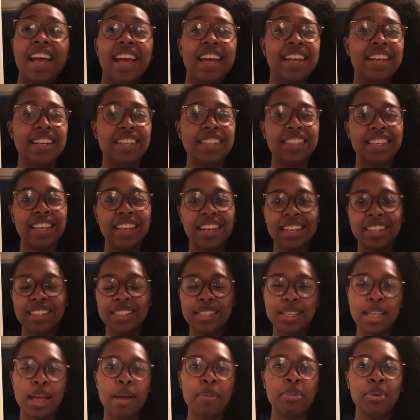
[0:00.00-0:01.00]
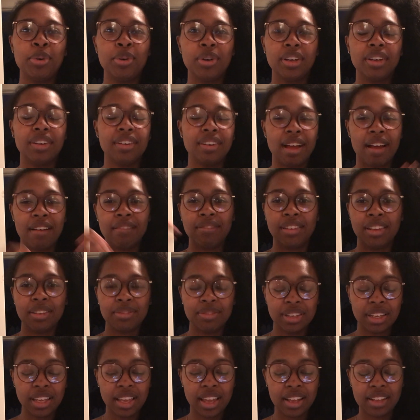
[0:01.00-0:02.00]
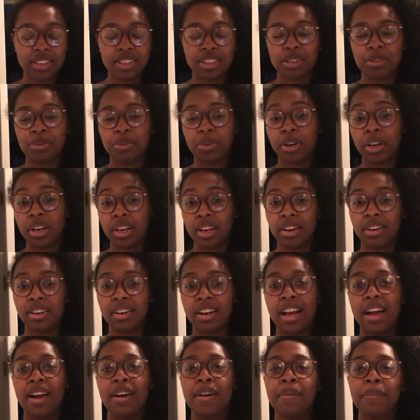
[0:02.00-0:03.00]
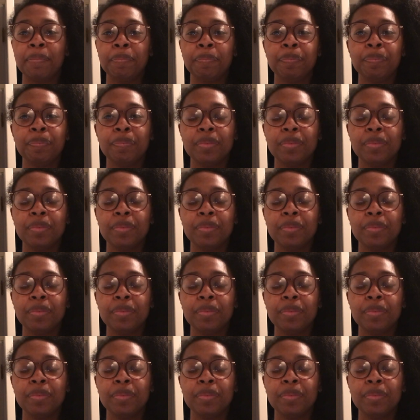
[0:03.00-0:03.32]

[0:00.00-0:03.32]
And it's getting to that point. I've lived in Kansas for a year now.